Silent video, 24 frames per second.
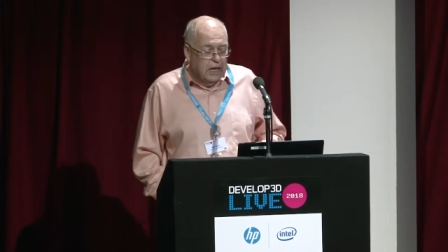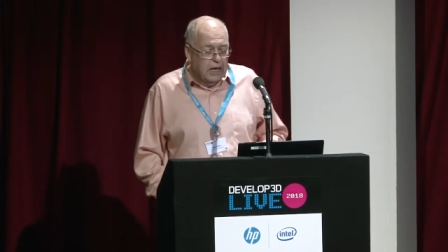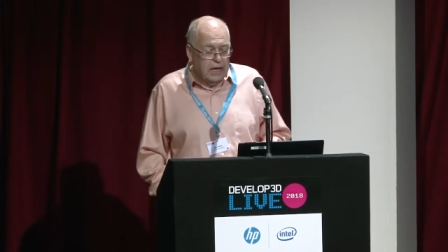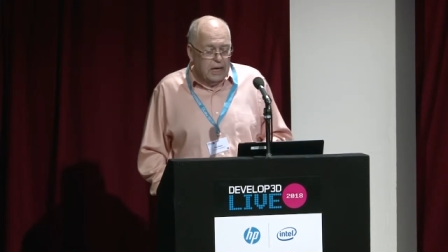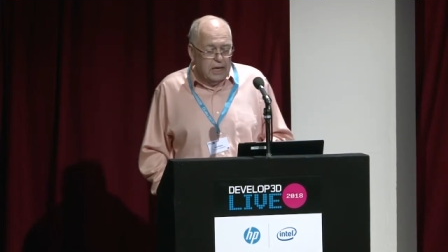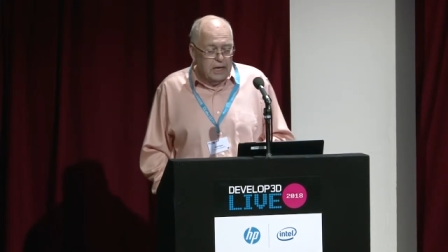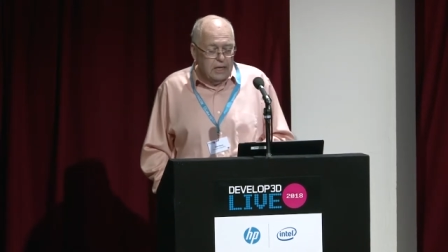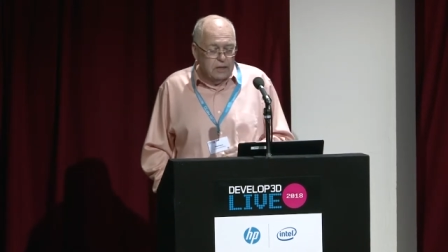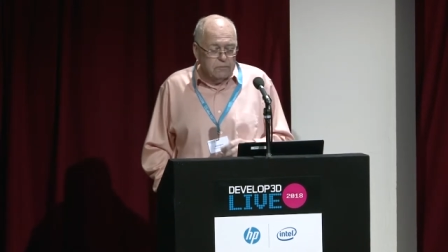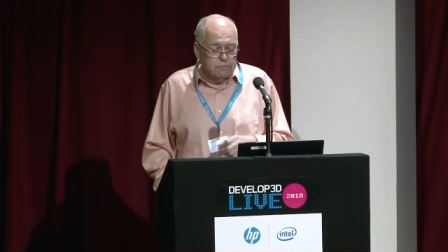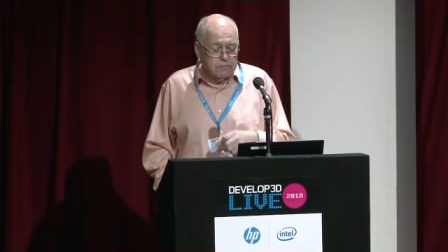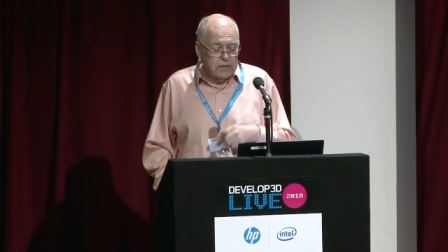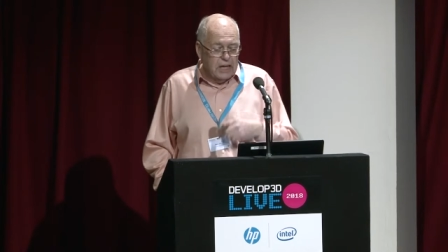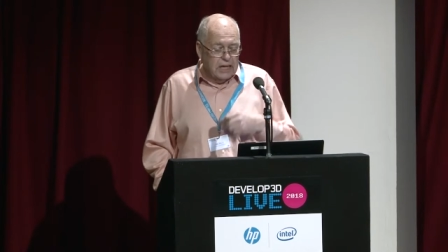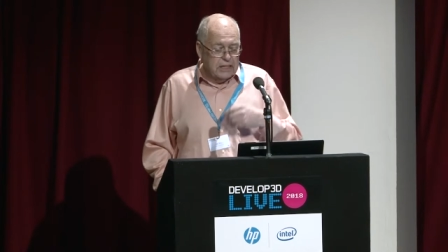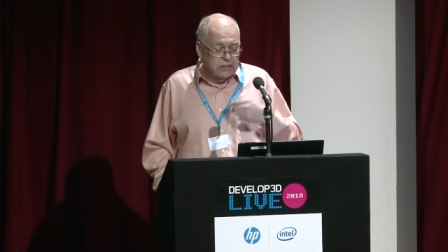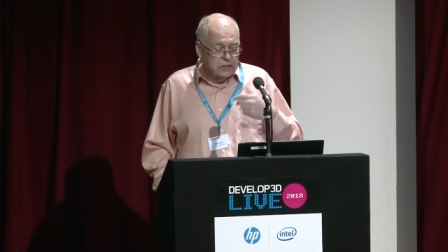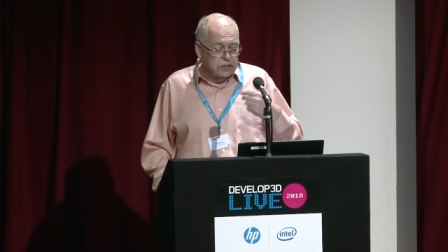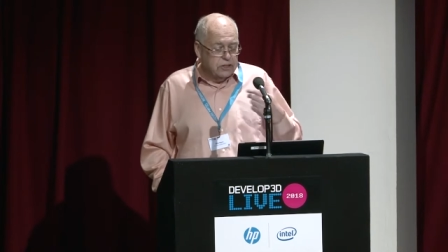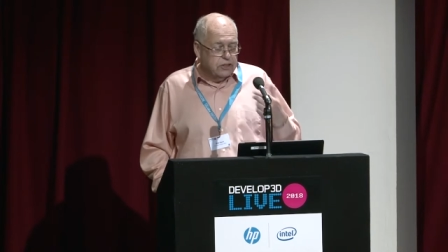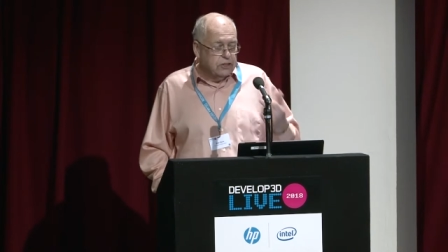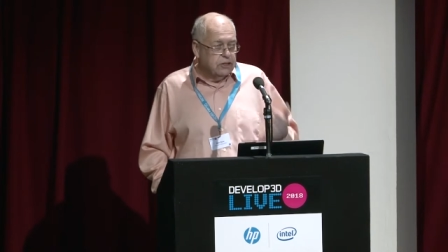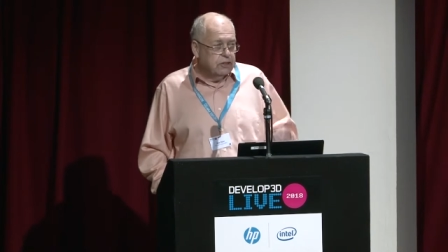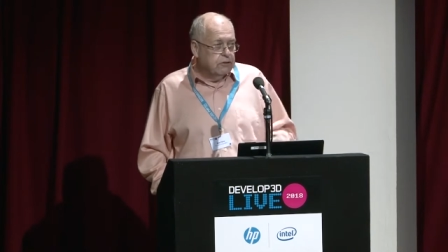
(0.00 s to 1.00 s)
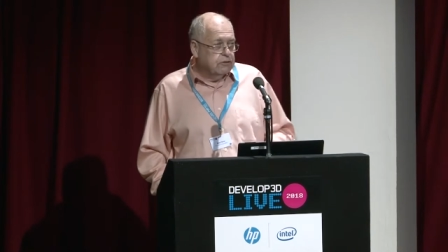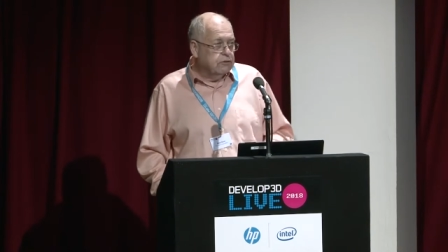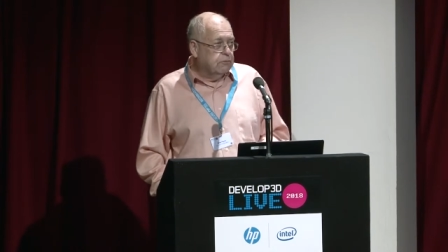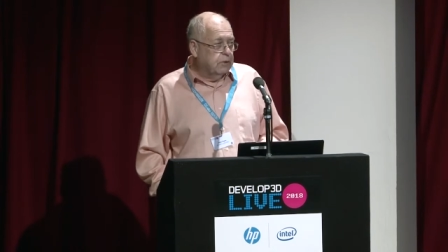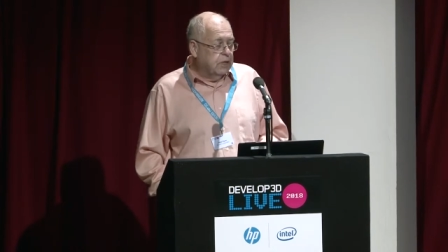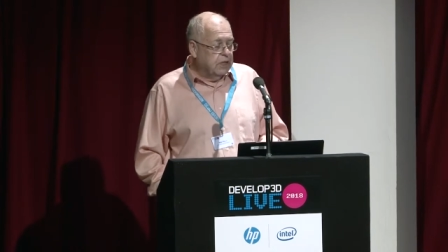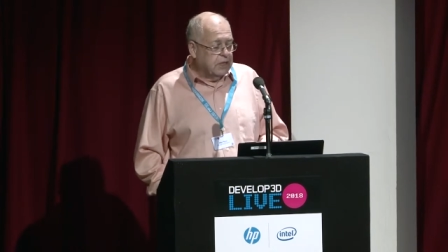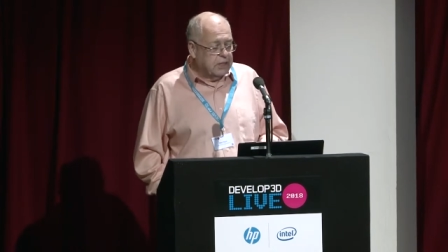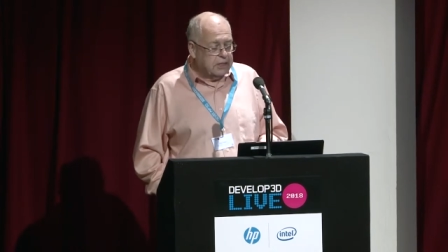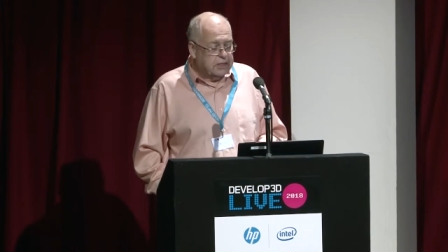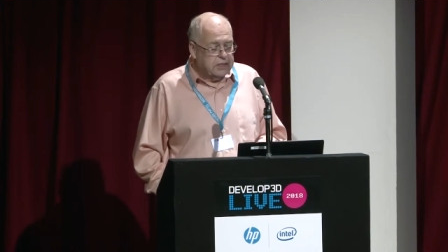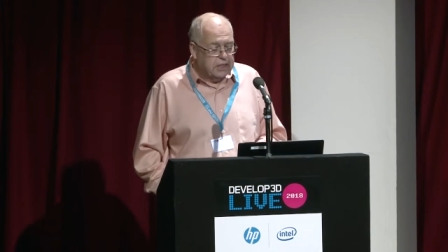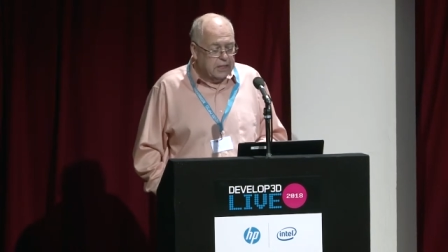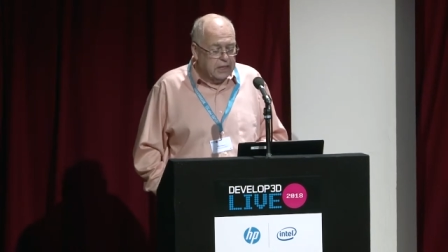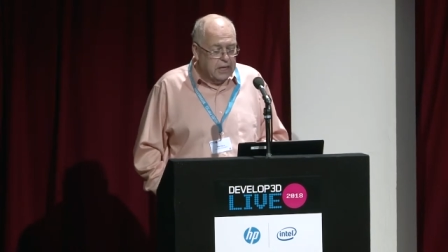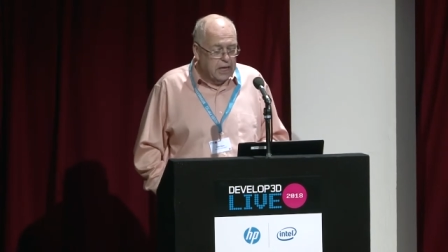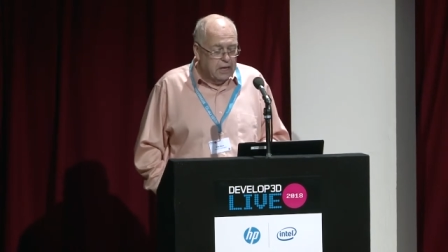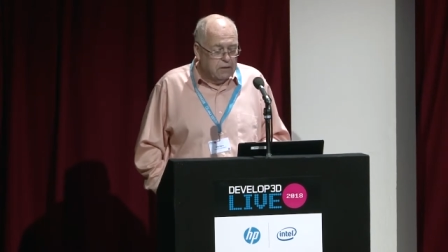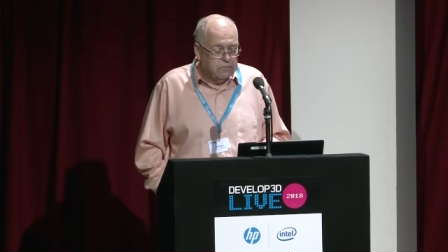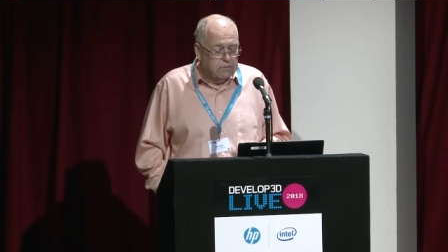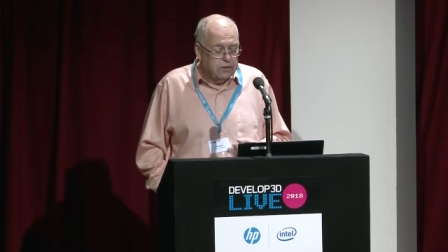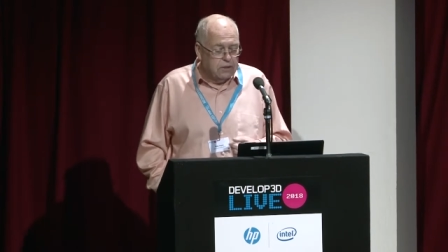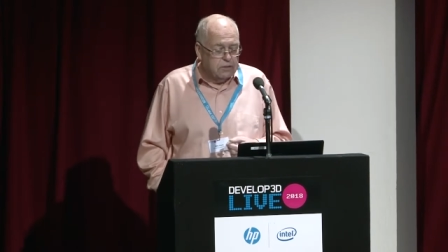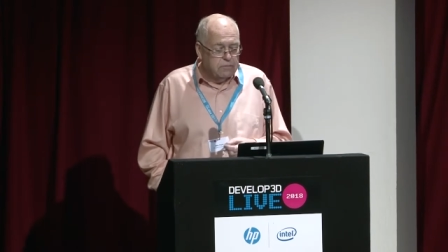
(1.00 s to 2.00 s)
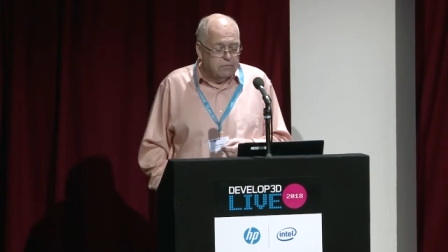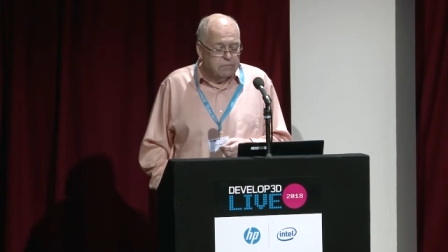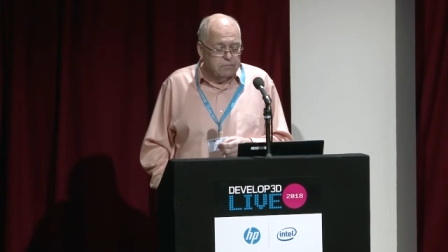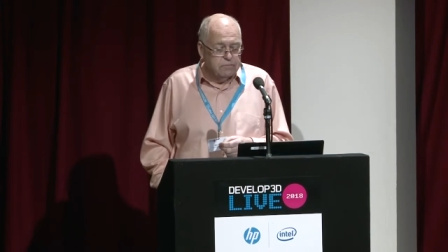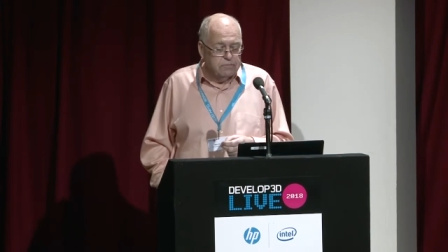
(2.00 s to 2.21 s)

and still work together.